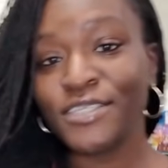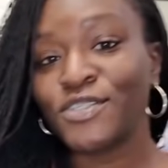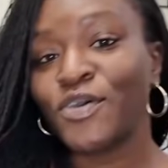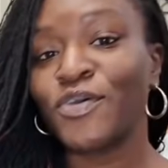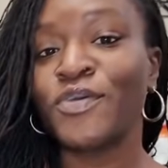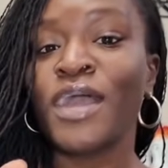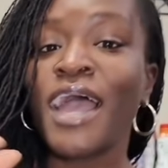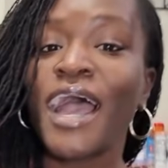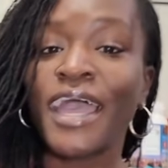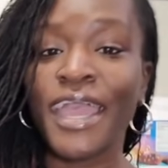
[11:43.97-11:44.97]
So
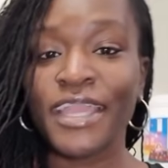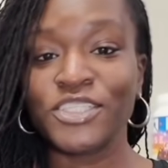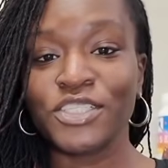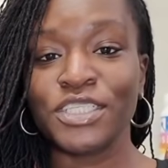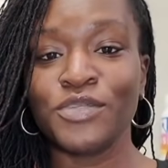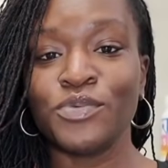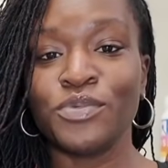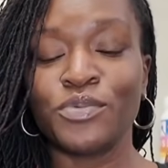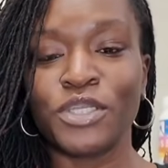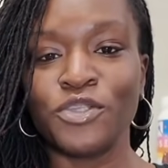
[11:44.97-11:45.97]
I actually,
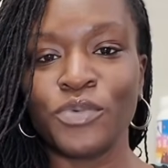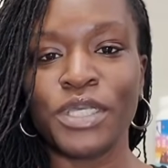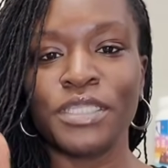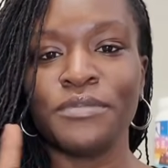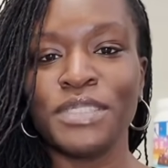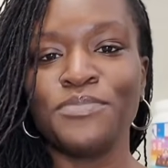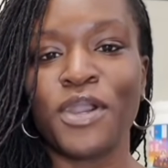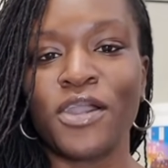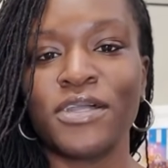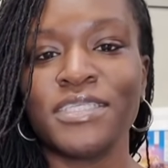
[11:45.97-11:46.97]
well, you know what? Let me
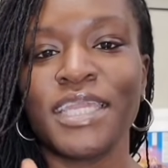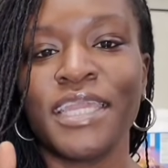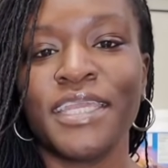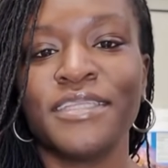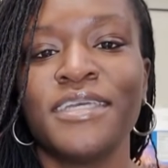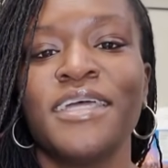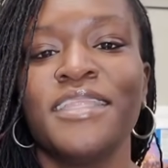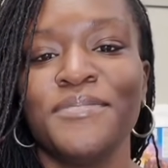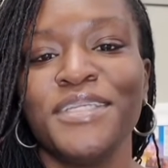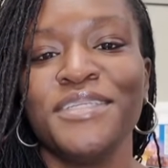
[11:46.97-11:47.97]
pause and
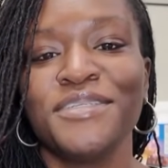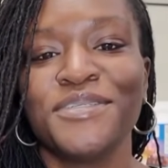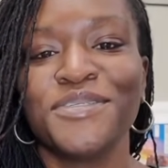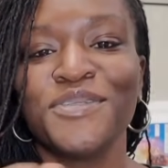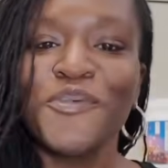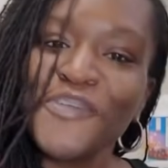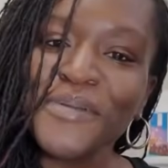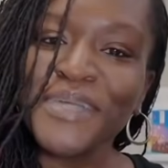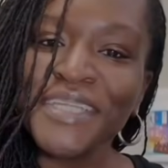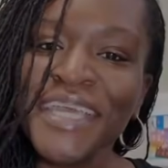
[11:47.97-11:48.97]
let me go
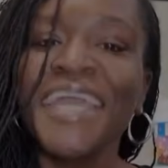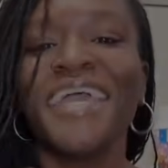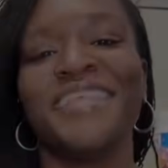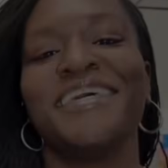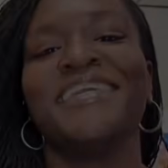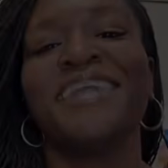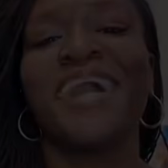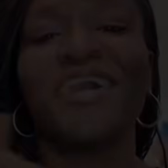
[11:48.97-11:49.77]
film it, and then